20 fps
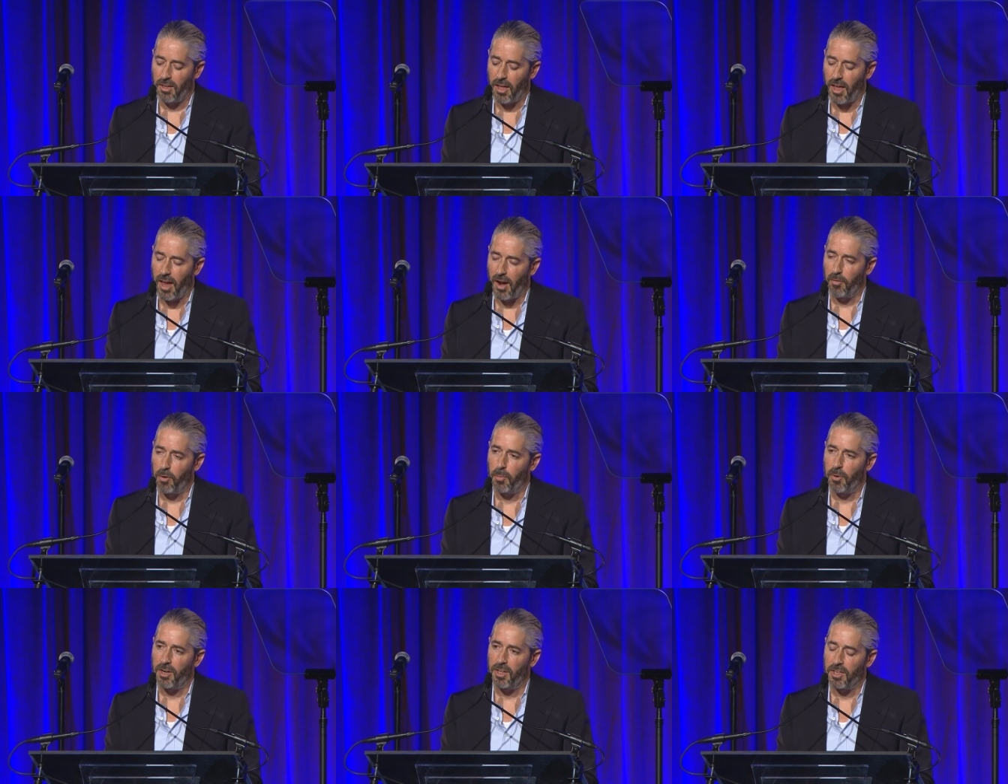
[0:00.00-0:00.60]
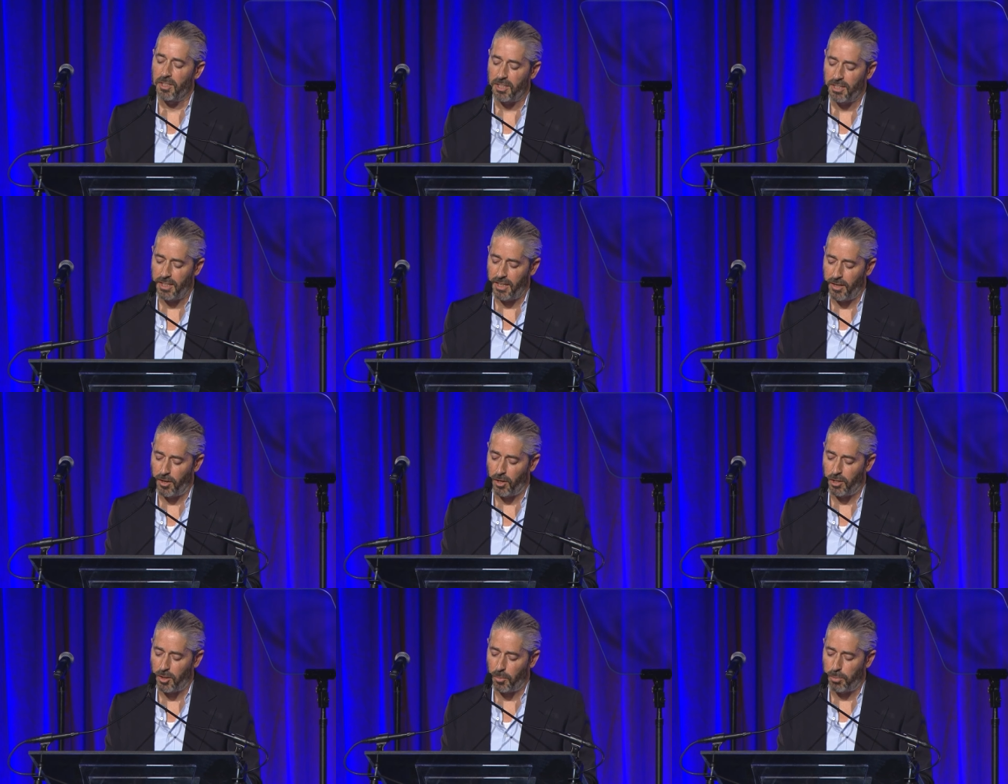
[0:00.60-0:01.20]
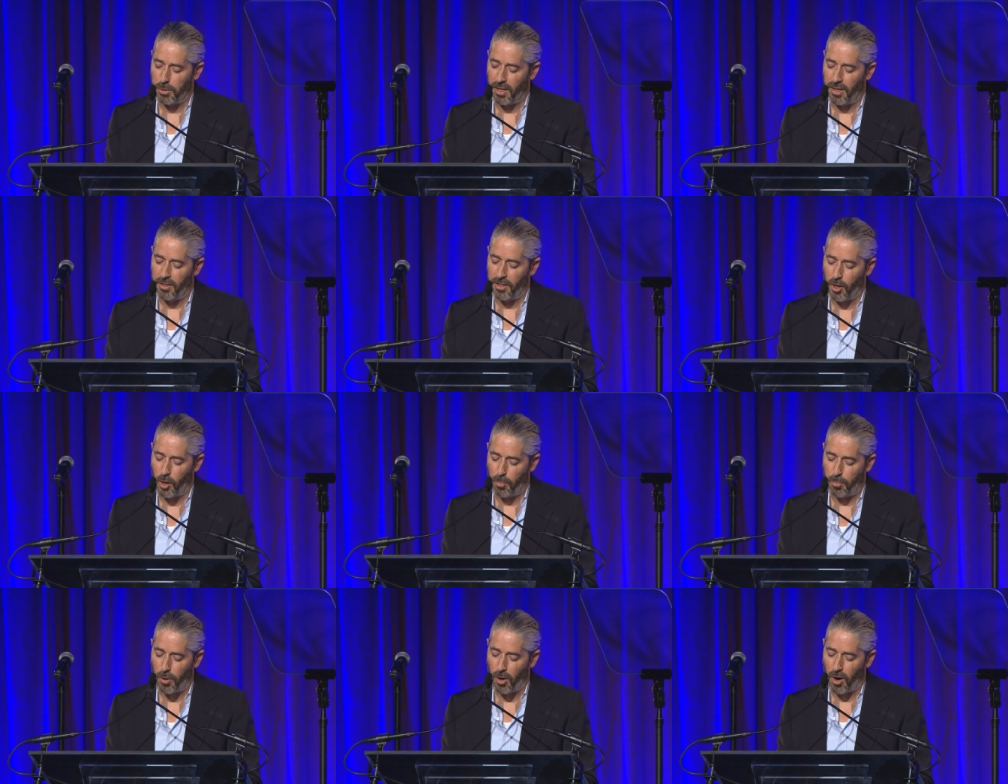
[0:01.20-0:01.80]
Everybody is here to play
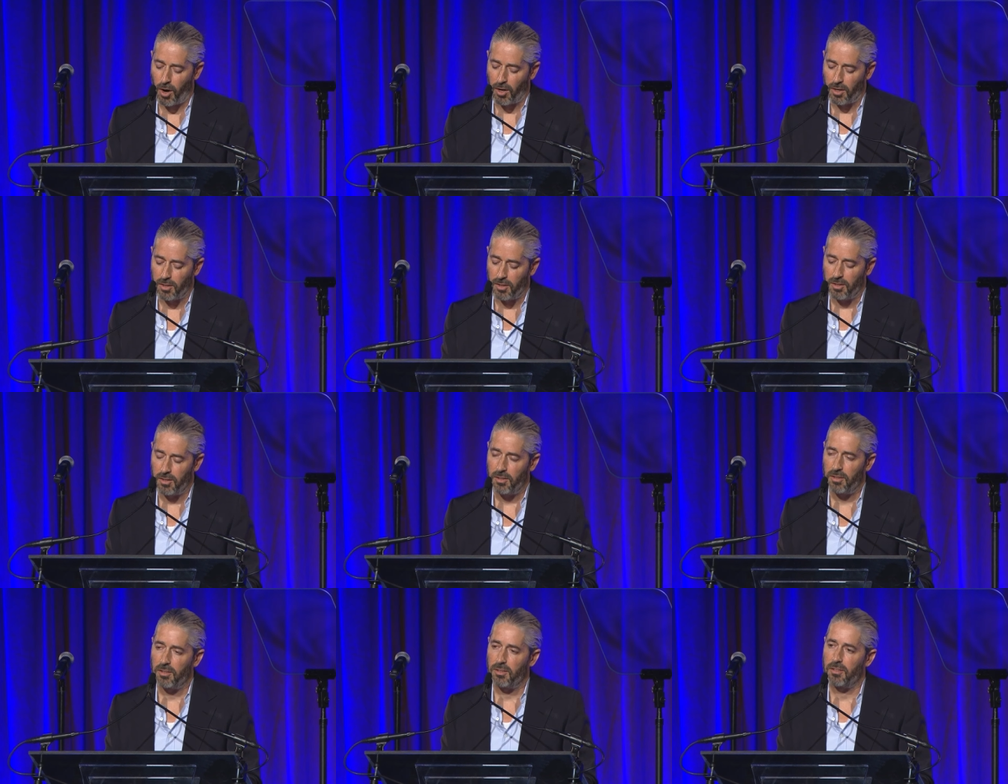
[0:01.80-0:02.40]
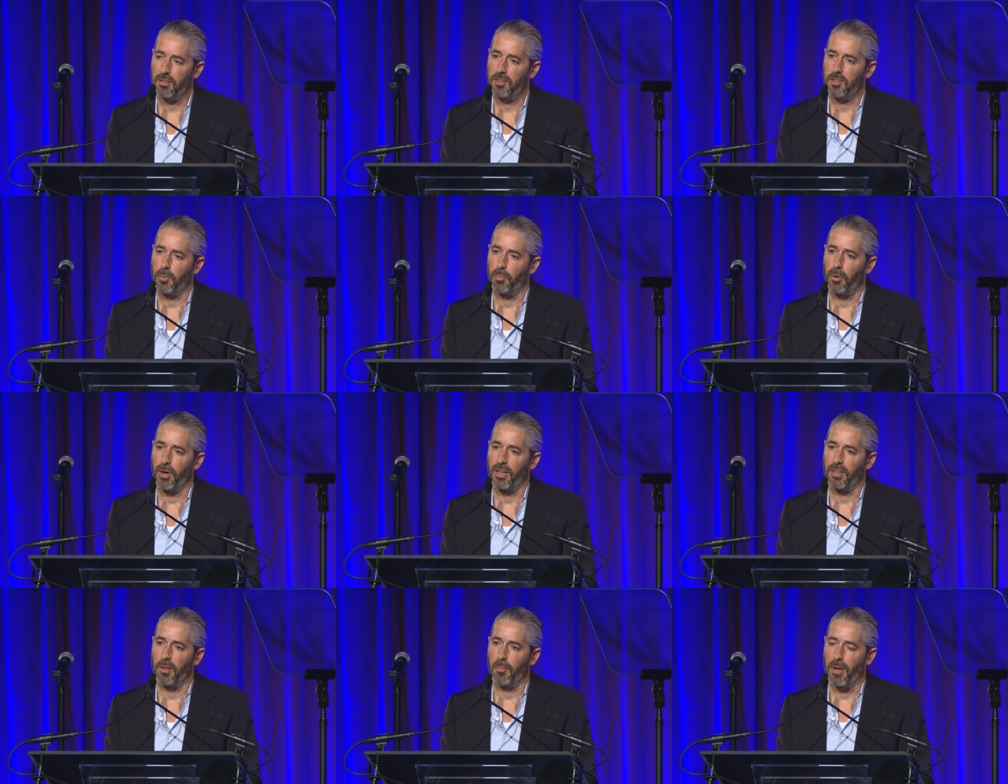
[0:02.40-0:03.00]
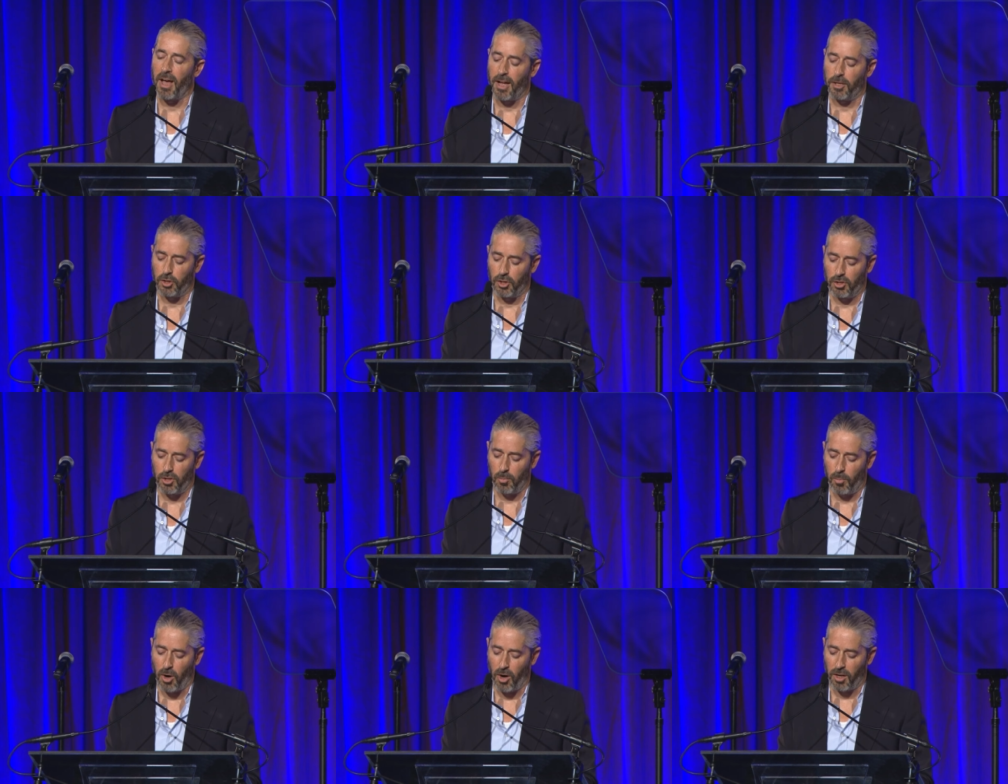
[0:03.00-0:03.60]
their part to bring the magic
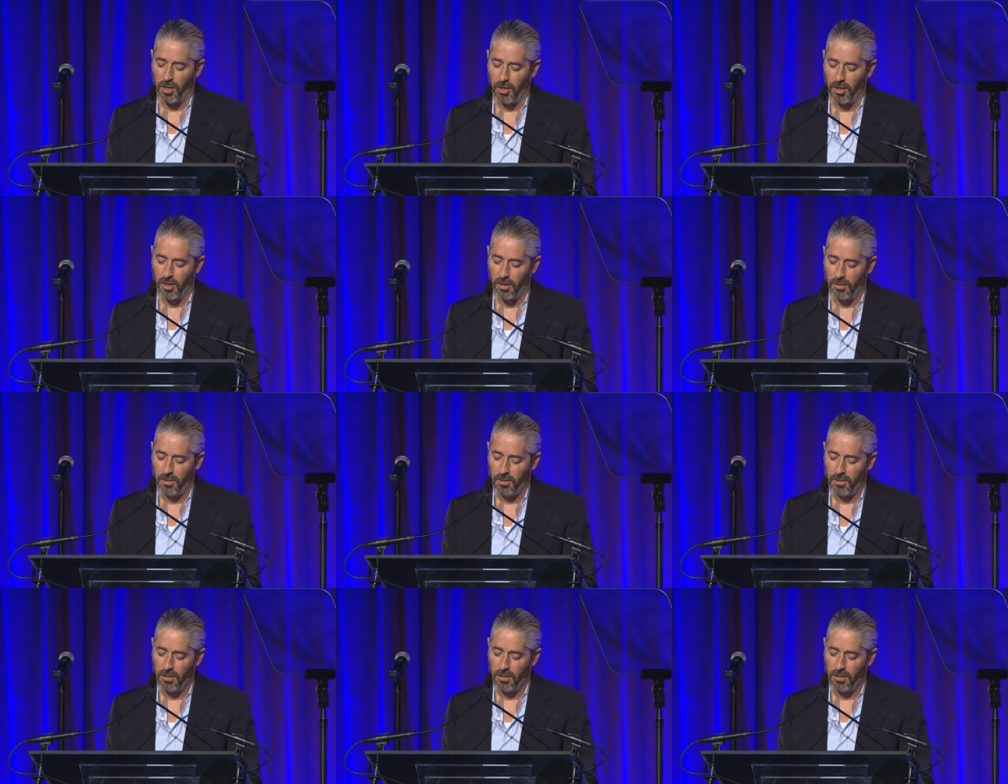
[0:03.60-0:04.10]
to market.